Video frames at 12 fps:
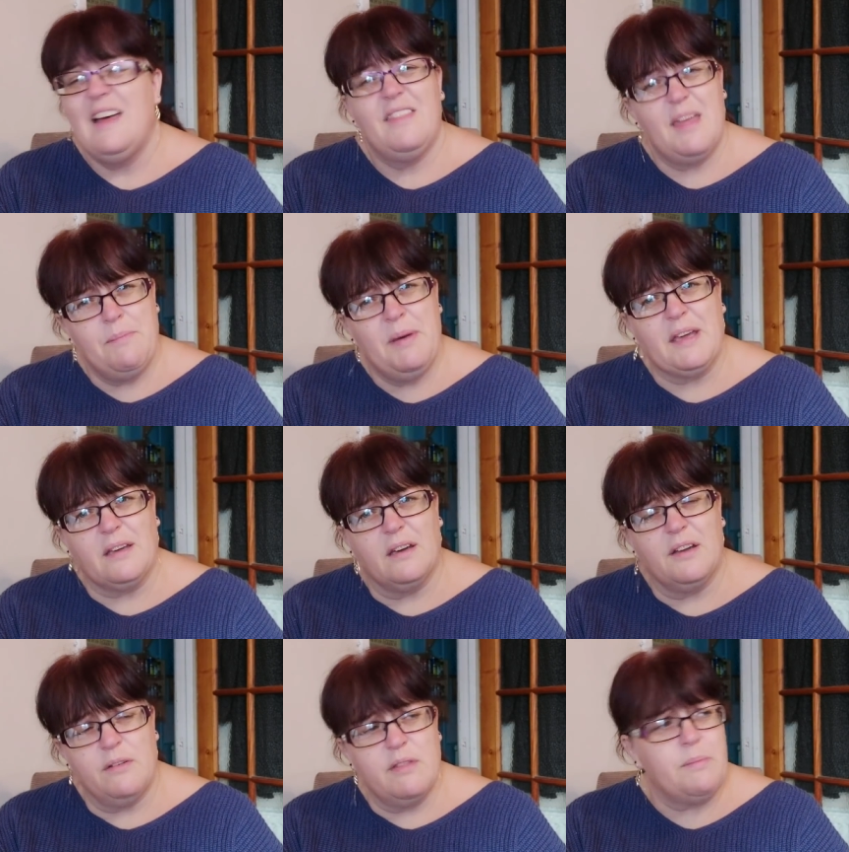They're pink.
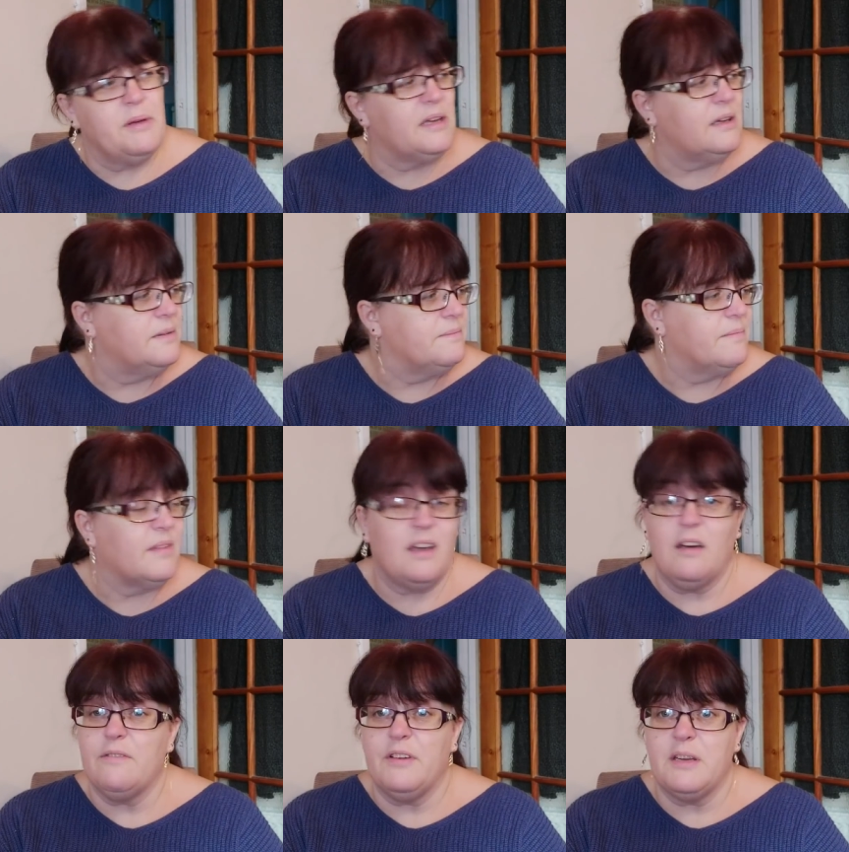I know they're pink.
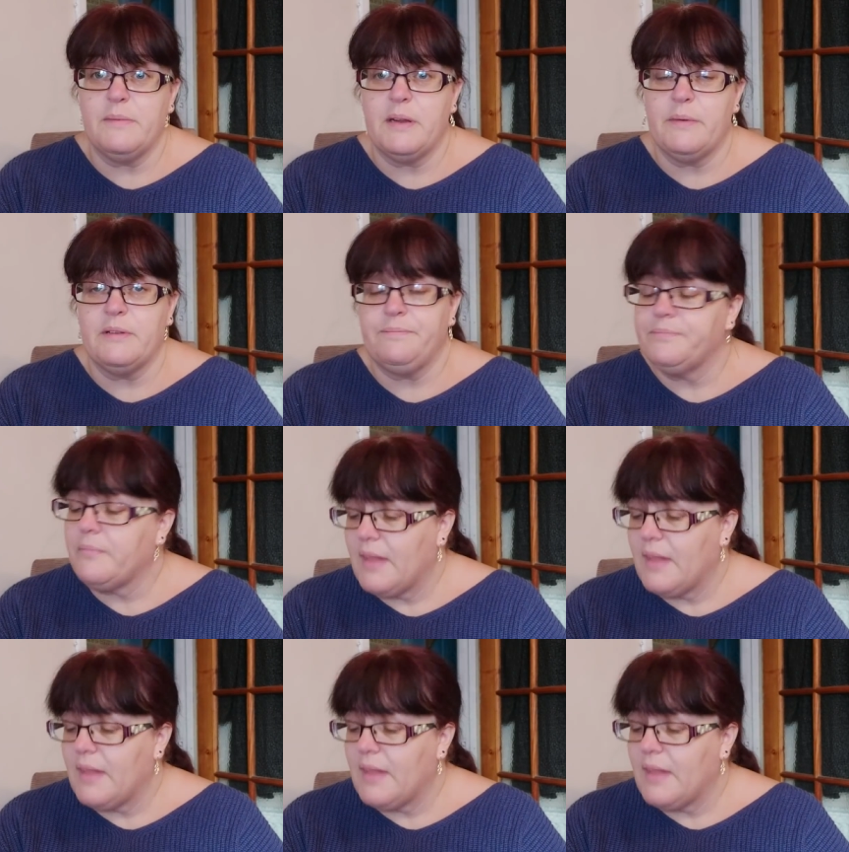Can't find them anywhere.